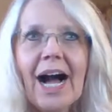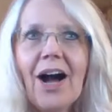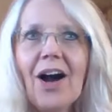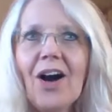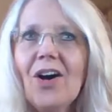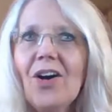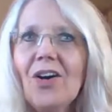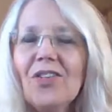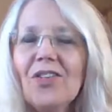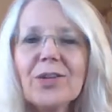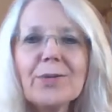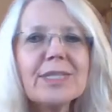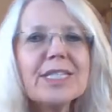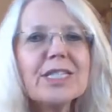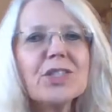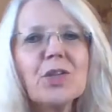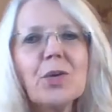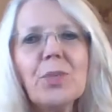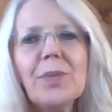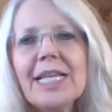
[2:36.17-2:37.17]
oh, there
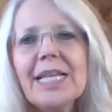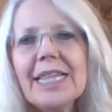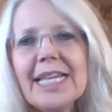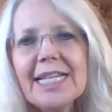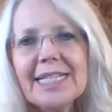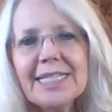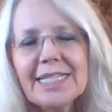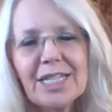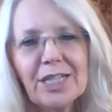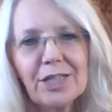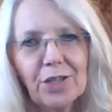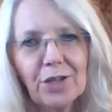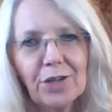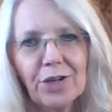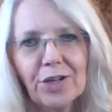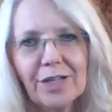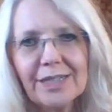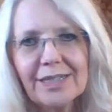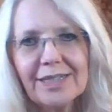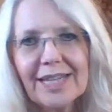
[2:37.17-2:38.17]
was so many things to
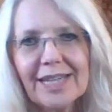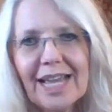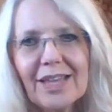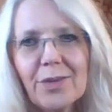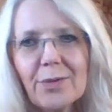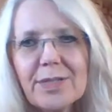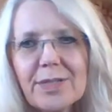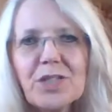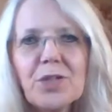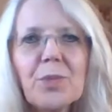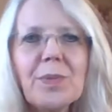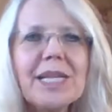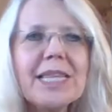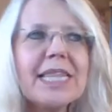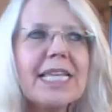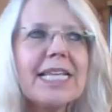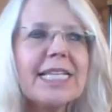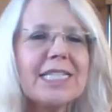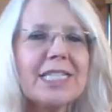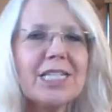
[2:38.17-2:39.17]
learn and there were so many
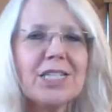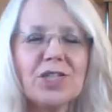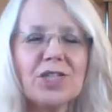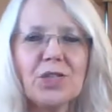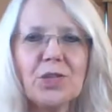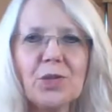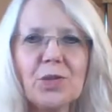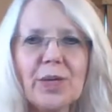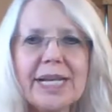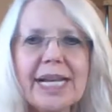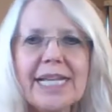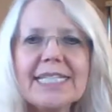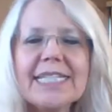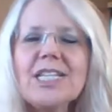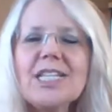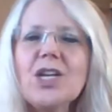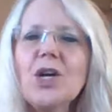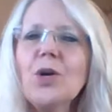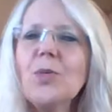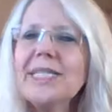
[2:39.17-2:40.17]
things to do. And I
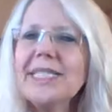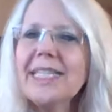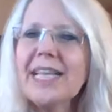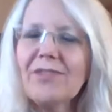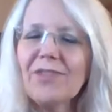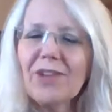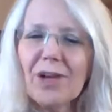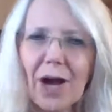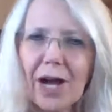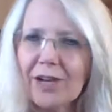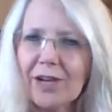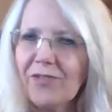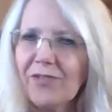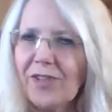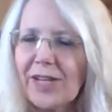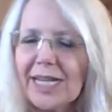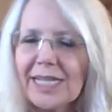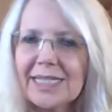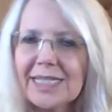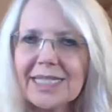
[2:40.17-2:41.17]
didn't always have
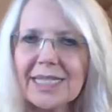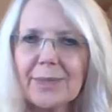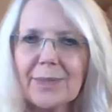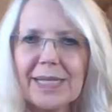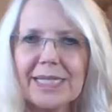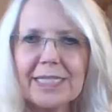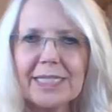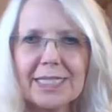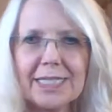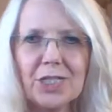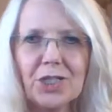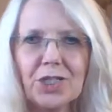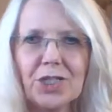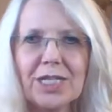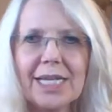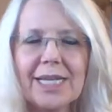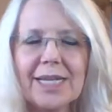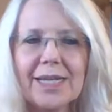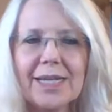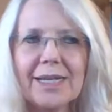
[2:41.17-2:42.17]
confidence in my
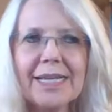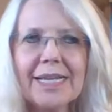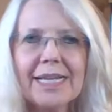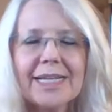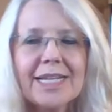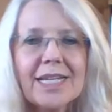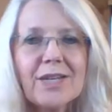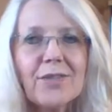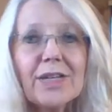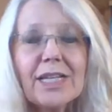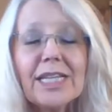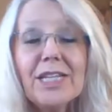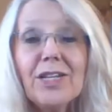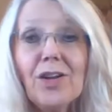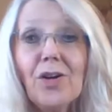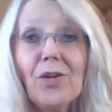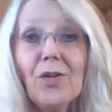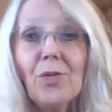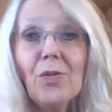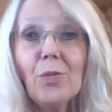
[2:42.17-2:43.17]
teaching and didn't really
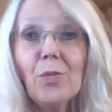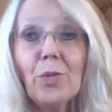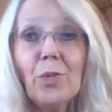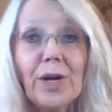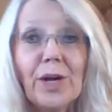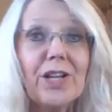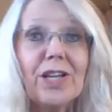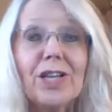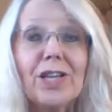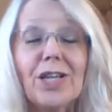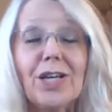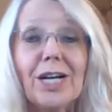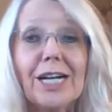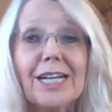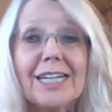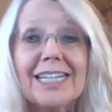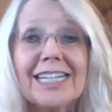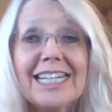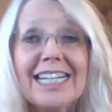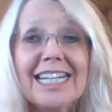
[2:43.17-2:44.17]
know where to
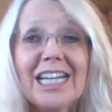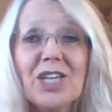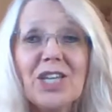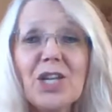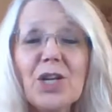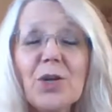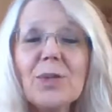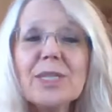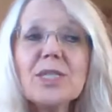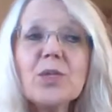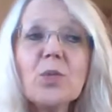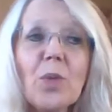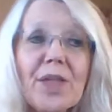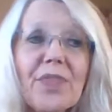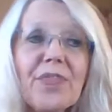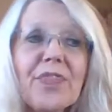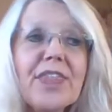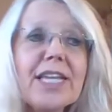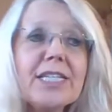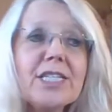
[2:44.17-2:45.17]
look. You know, it's
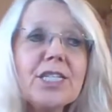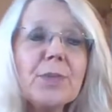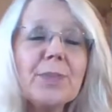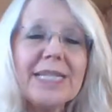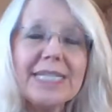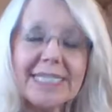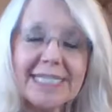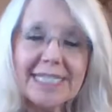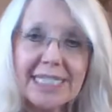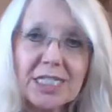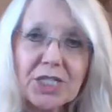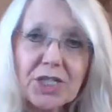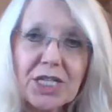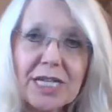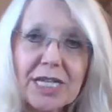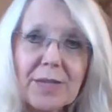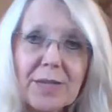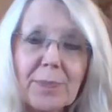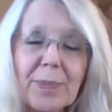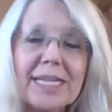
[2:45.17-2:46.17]
one thing to be
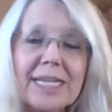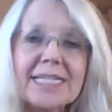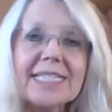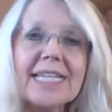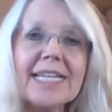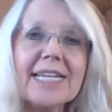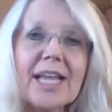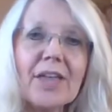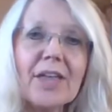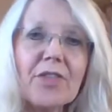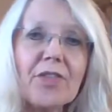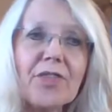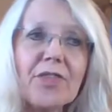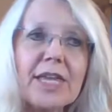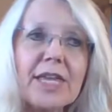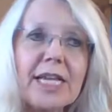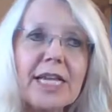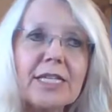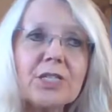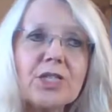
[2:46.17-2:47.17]
teaching, but it's another
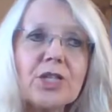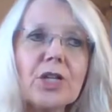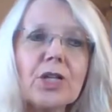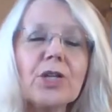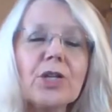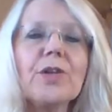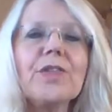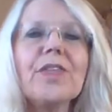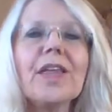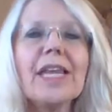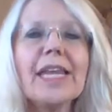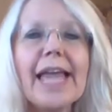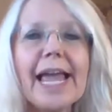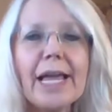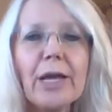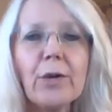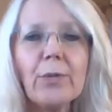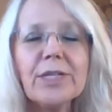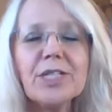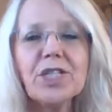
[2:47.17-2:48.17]
thing to learn the
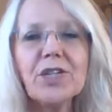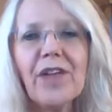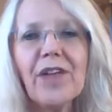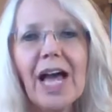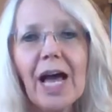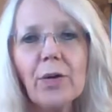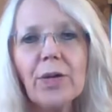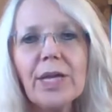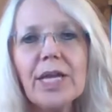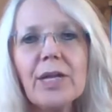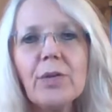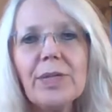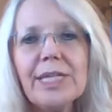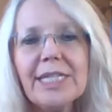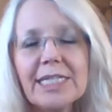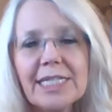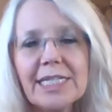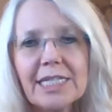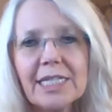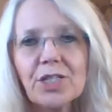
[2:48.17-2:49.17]
language of how can
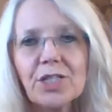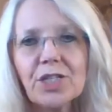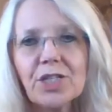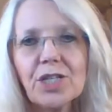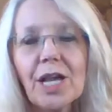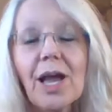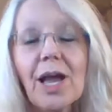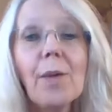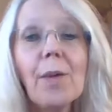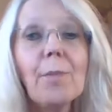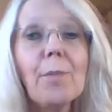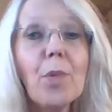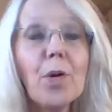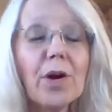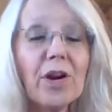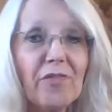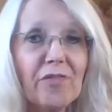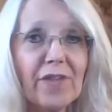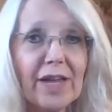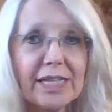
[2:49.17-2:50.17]
we teach
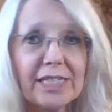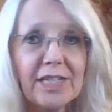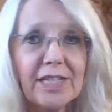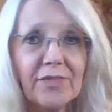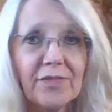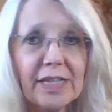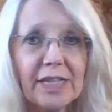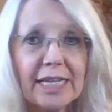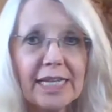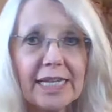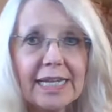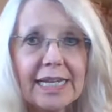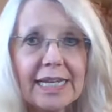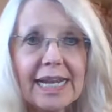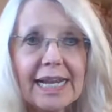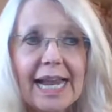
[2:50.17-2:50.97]
more effectively?